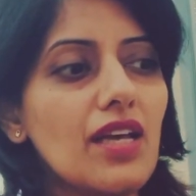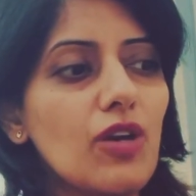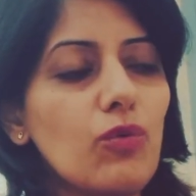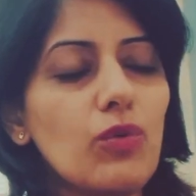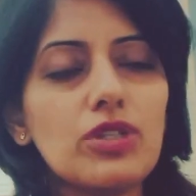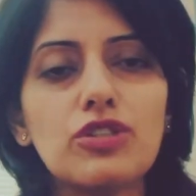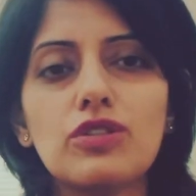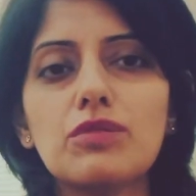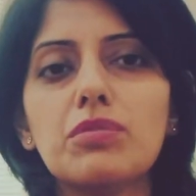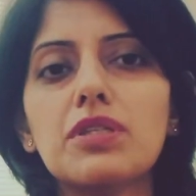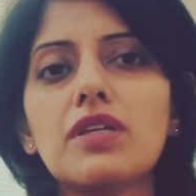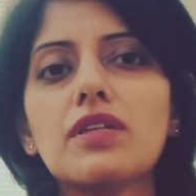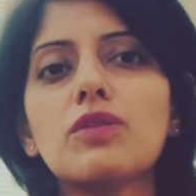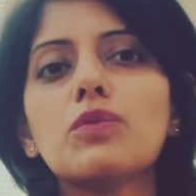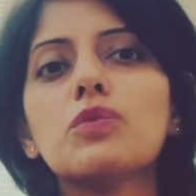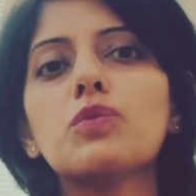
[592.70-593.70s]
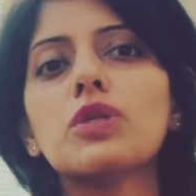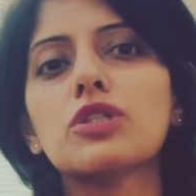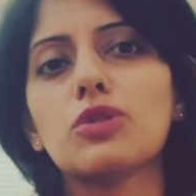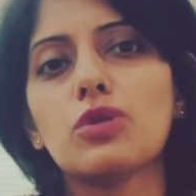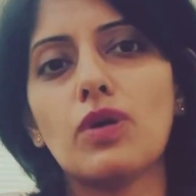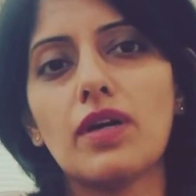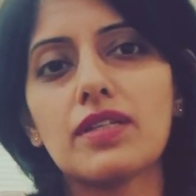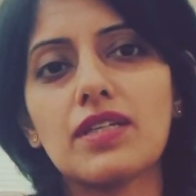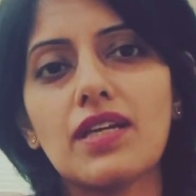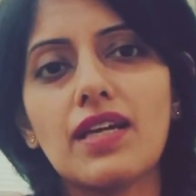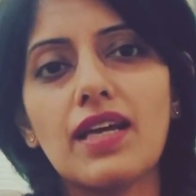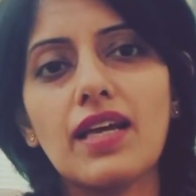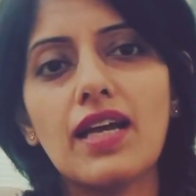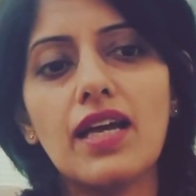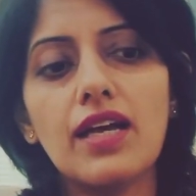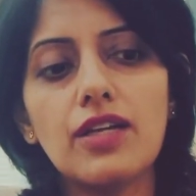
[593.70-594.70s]
What should be done and what not?
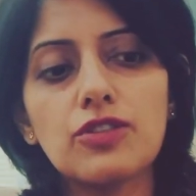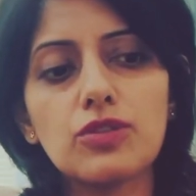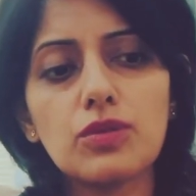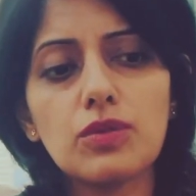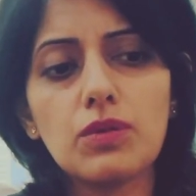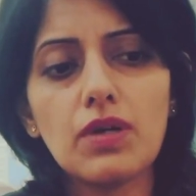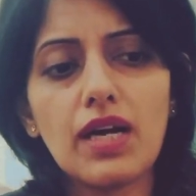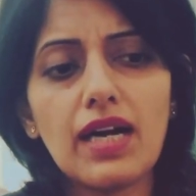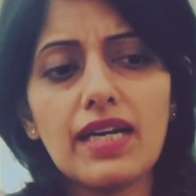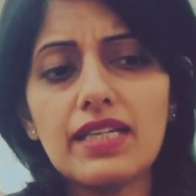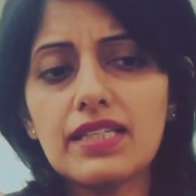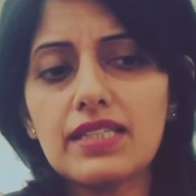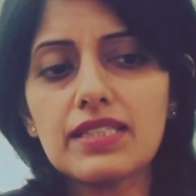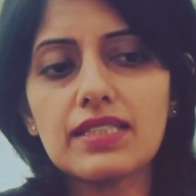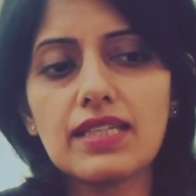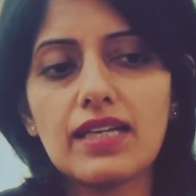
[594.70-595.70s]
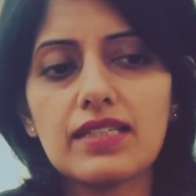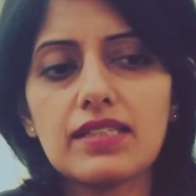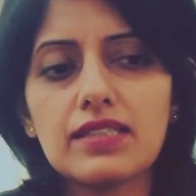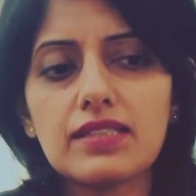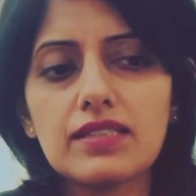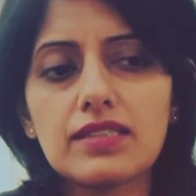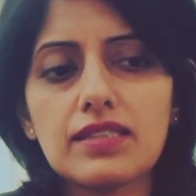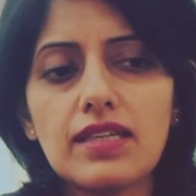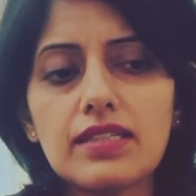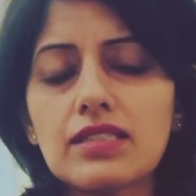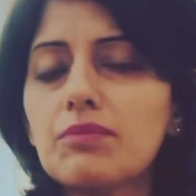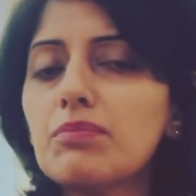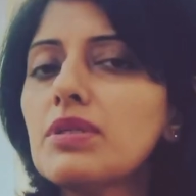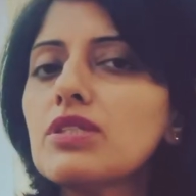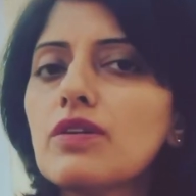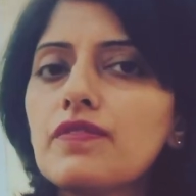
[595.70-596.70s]
So I understand it's a
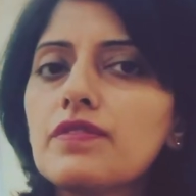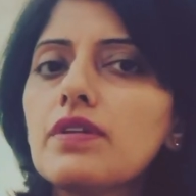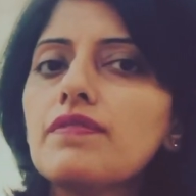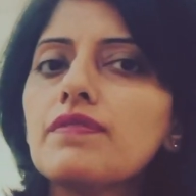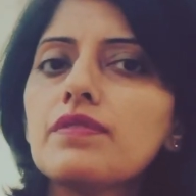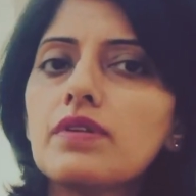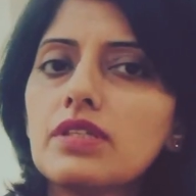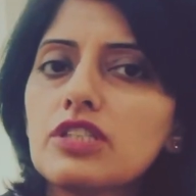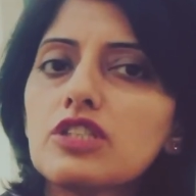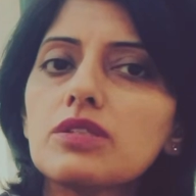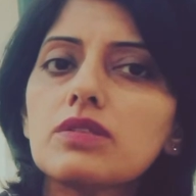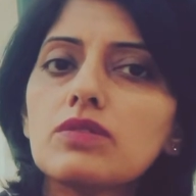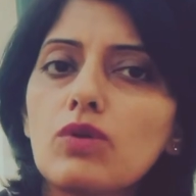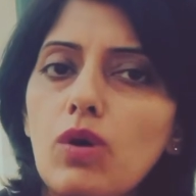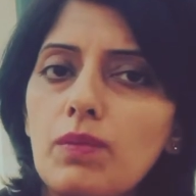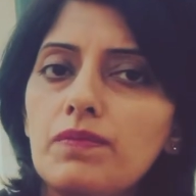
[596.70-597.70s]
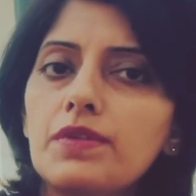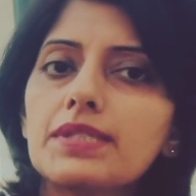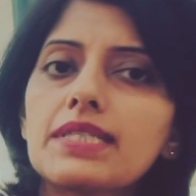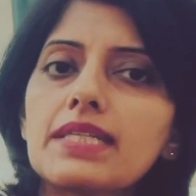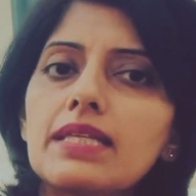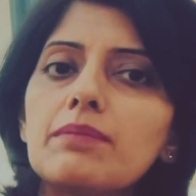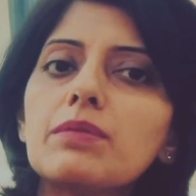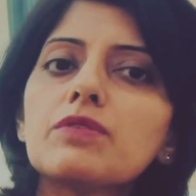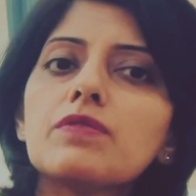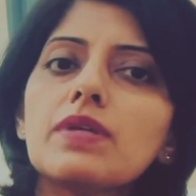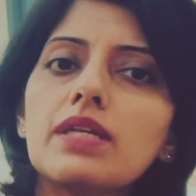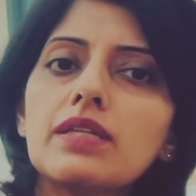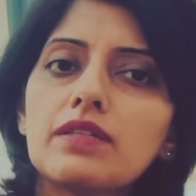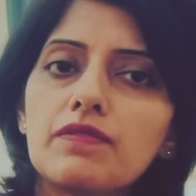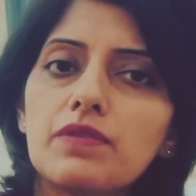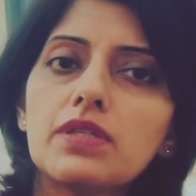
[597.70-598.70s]
bit of difference, obviously, between
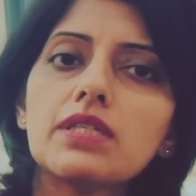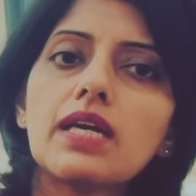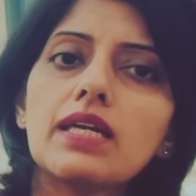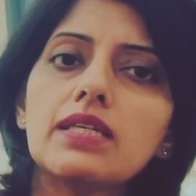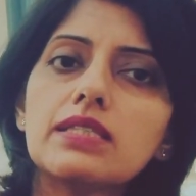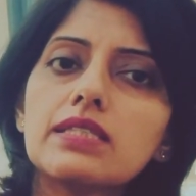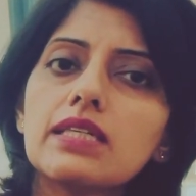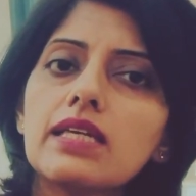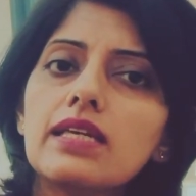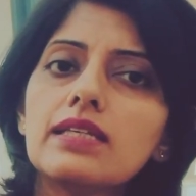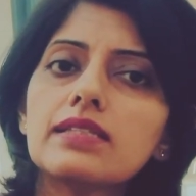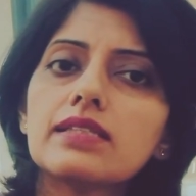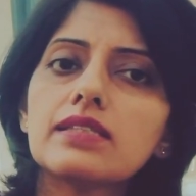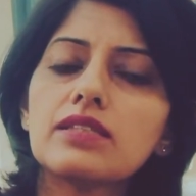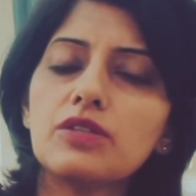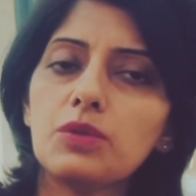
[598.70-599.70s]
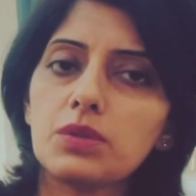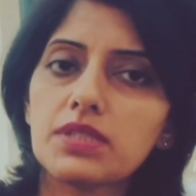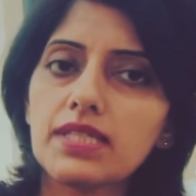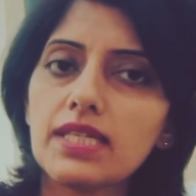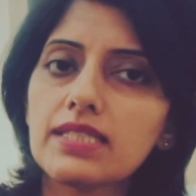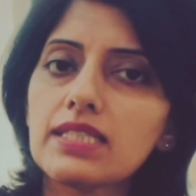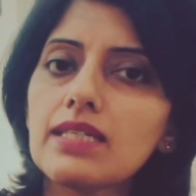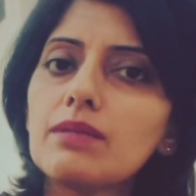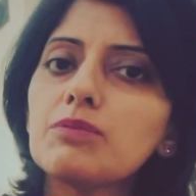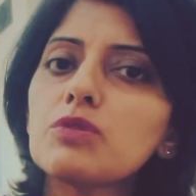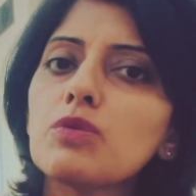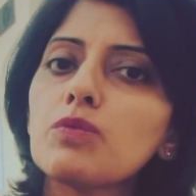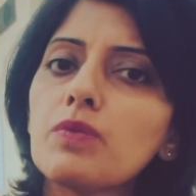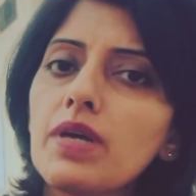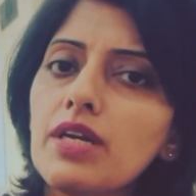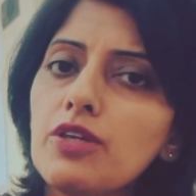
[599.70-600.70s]
different countries, your setups, from
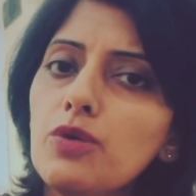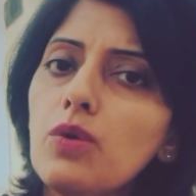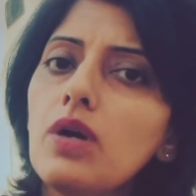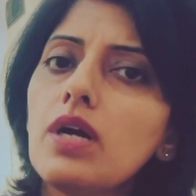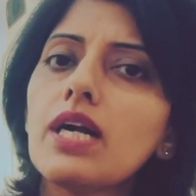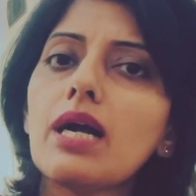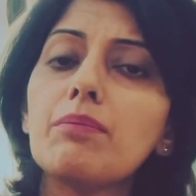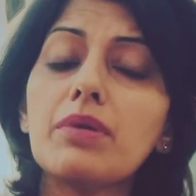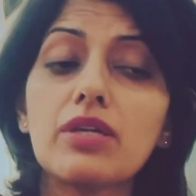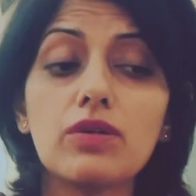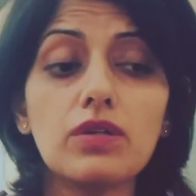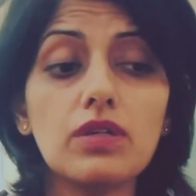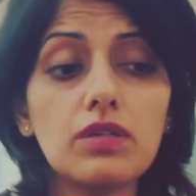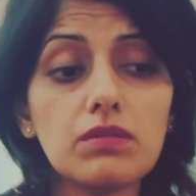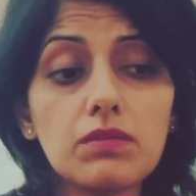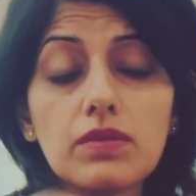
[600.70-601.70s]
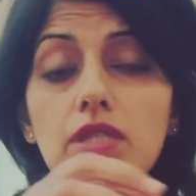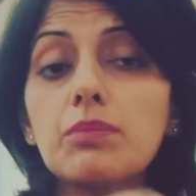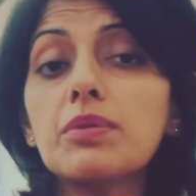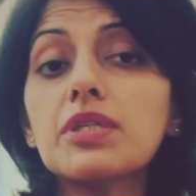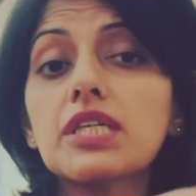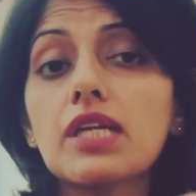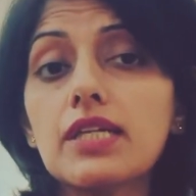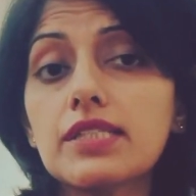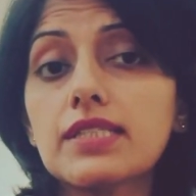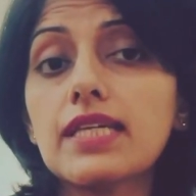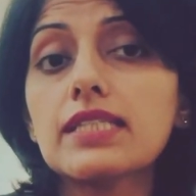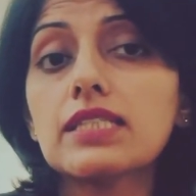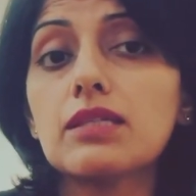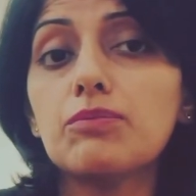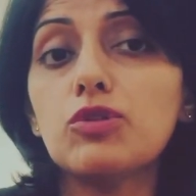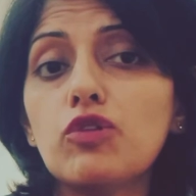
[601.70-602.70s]
where you are coming, or the particular
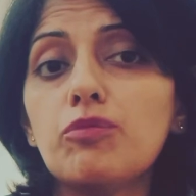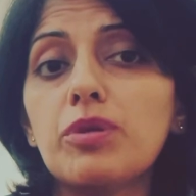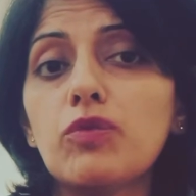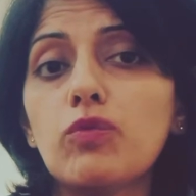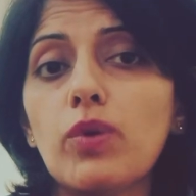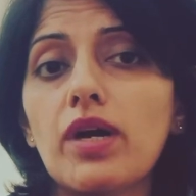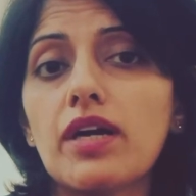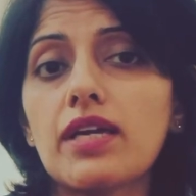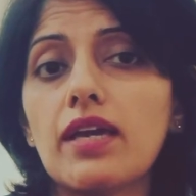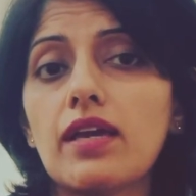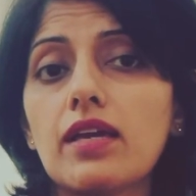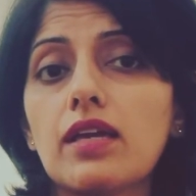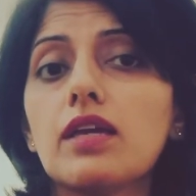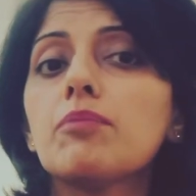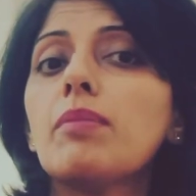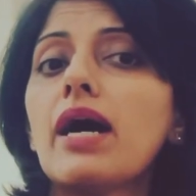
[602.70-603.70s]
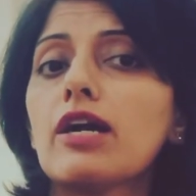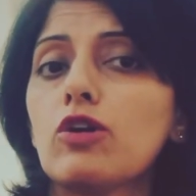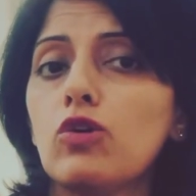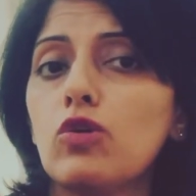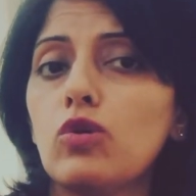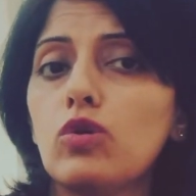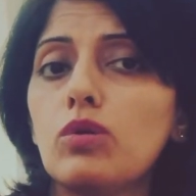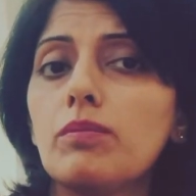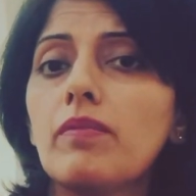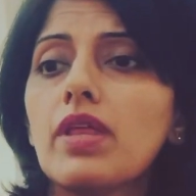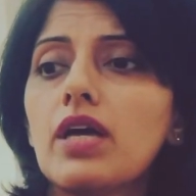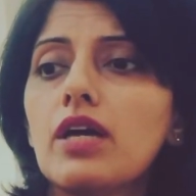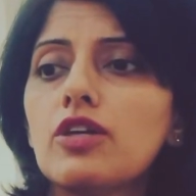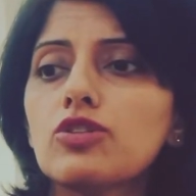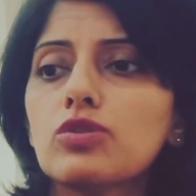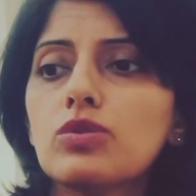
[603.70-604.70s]
setup been working back home.
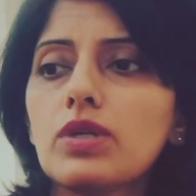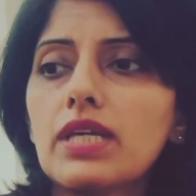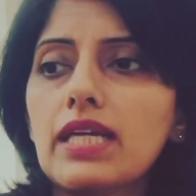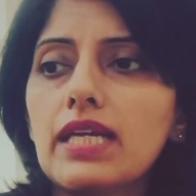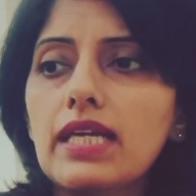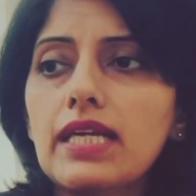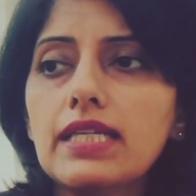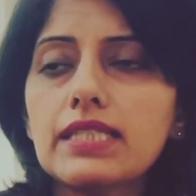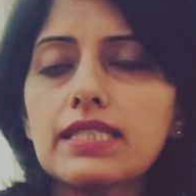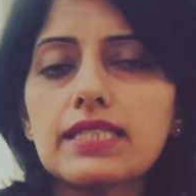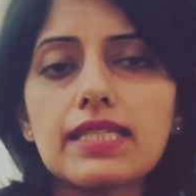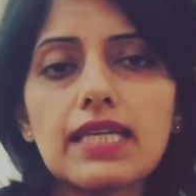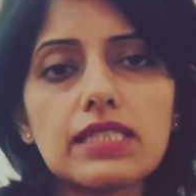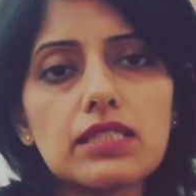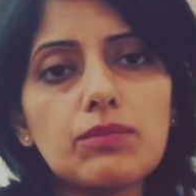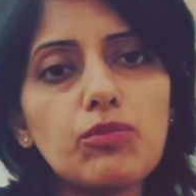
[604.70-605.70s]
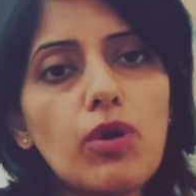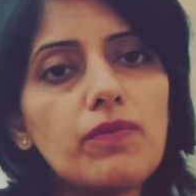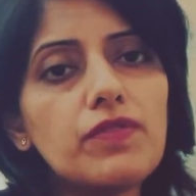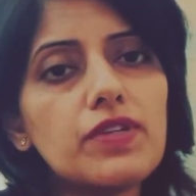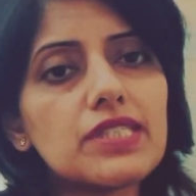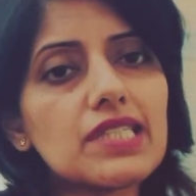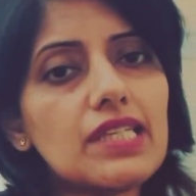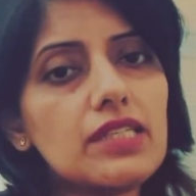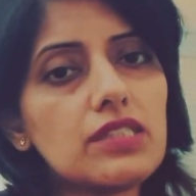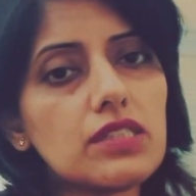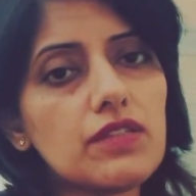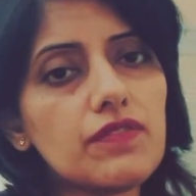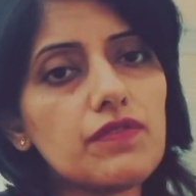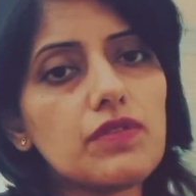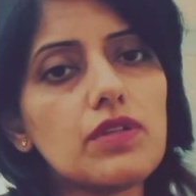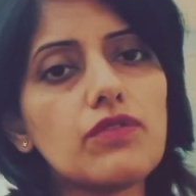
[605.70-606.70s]
So each setup obviously is
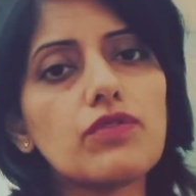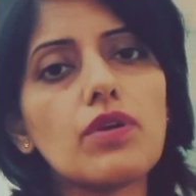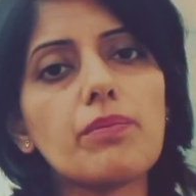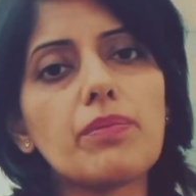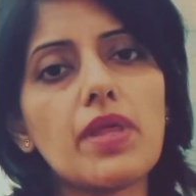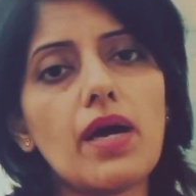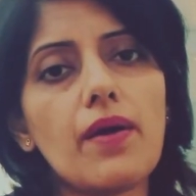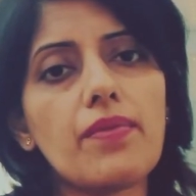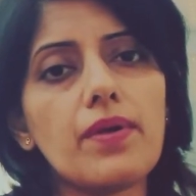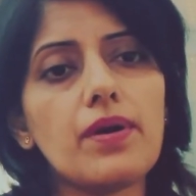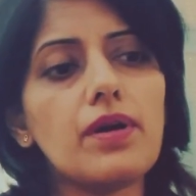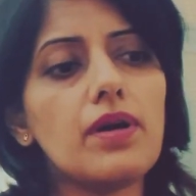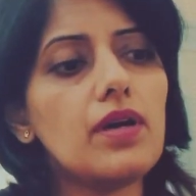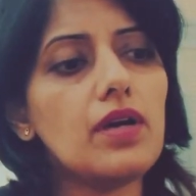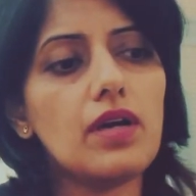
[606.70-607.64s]
different from the other.